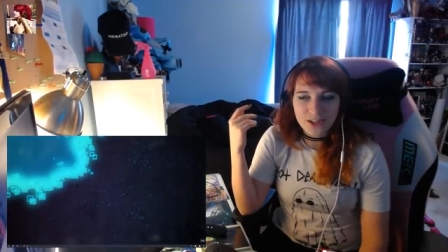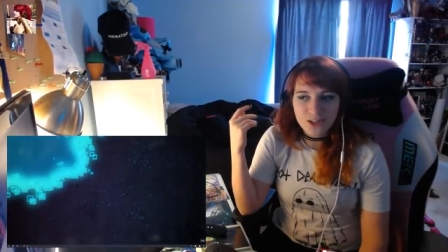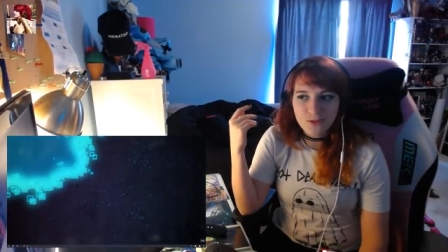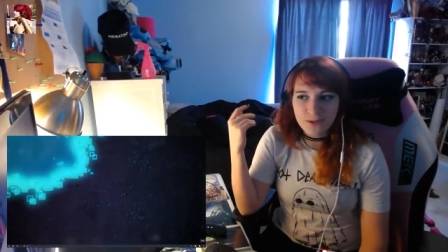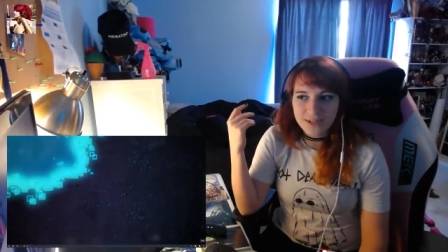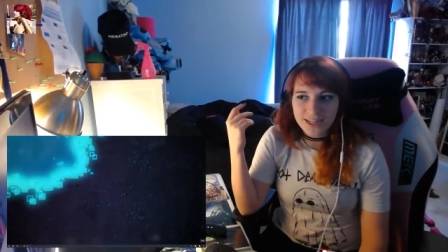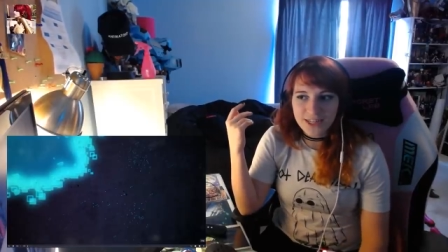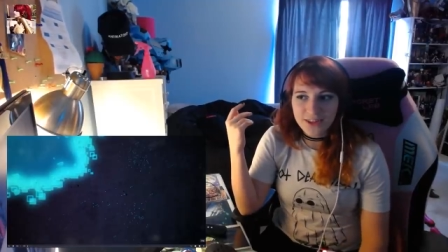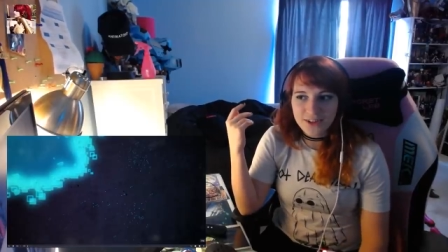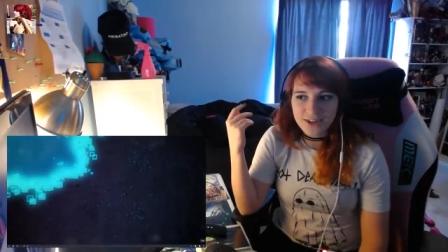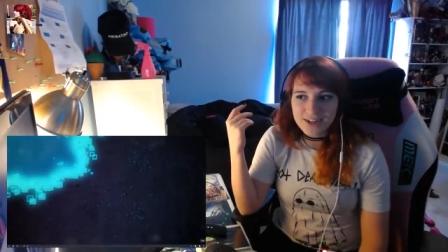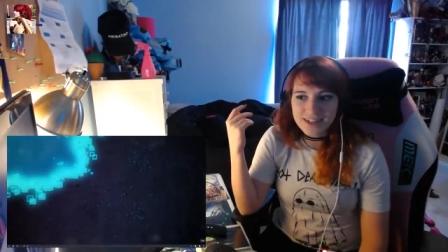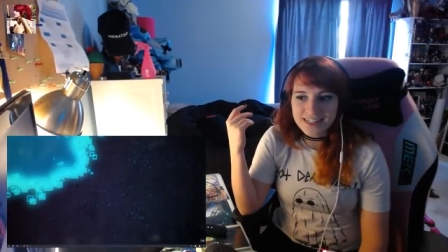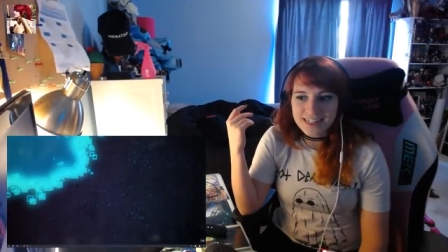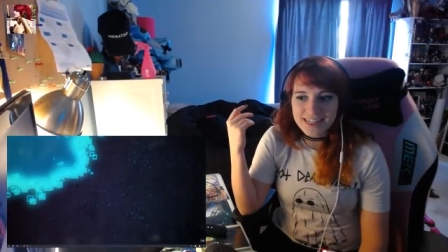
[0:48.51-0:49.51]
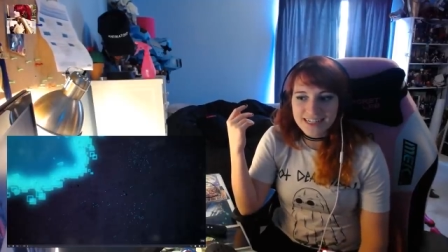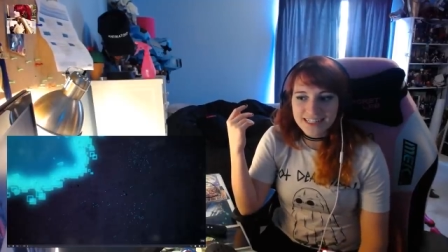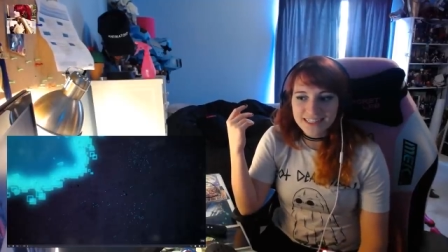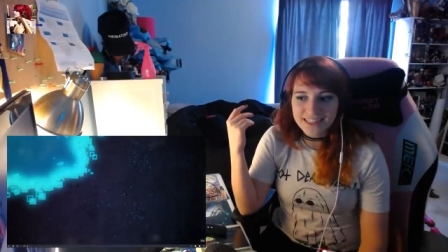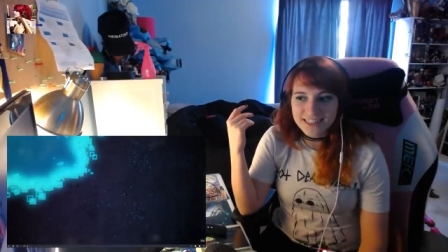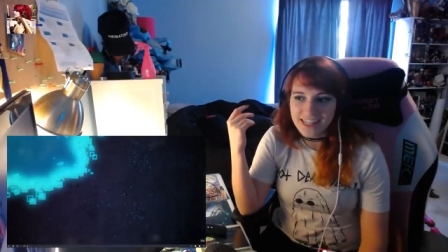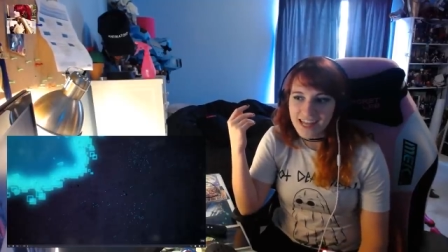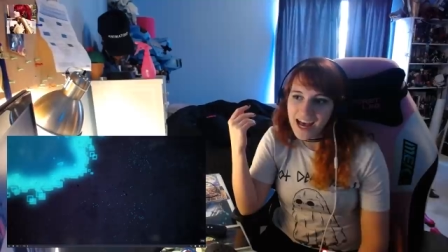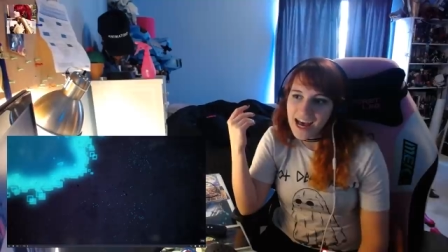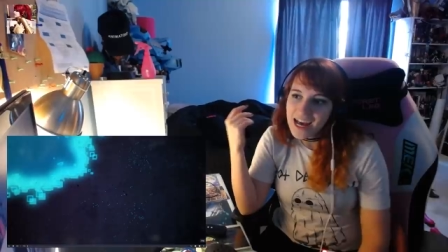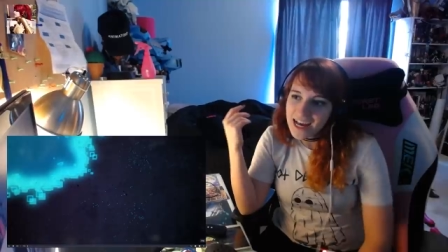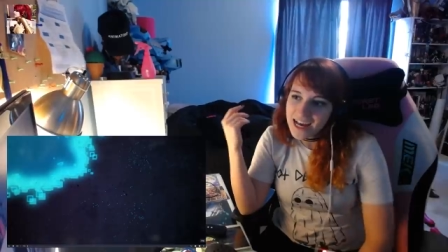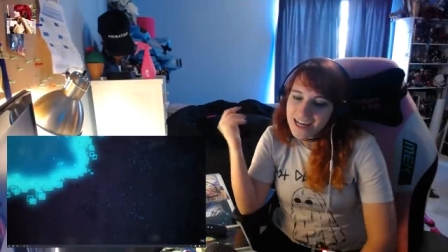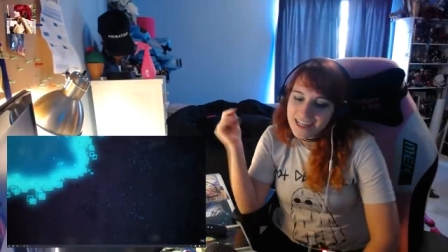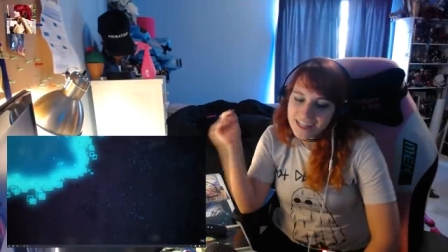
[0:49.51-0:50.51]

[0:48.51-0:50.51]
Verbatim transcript: 2013 and it's the i